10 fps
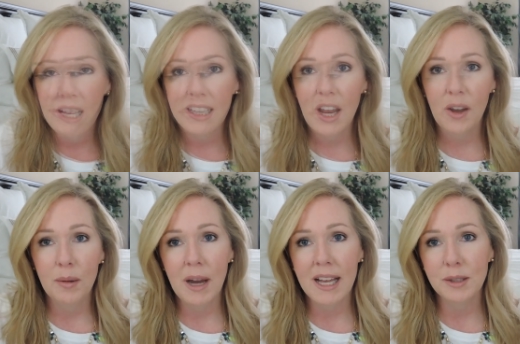You know,
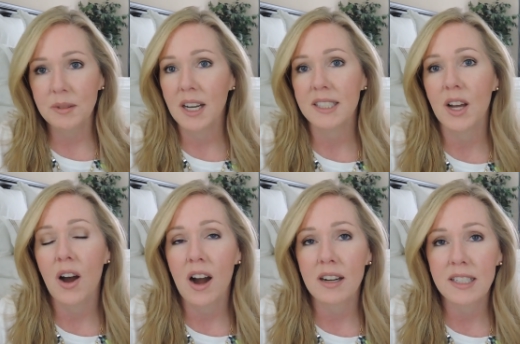and my husband and I
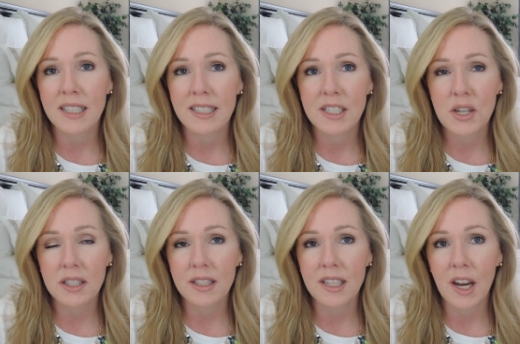talked and
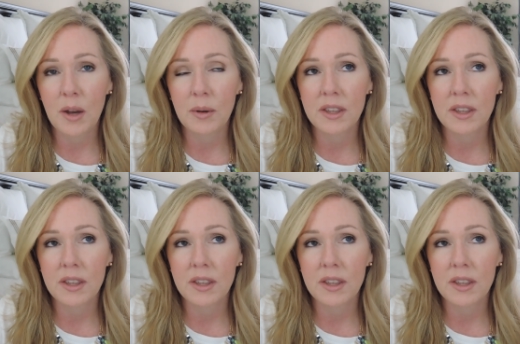just, you know,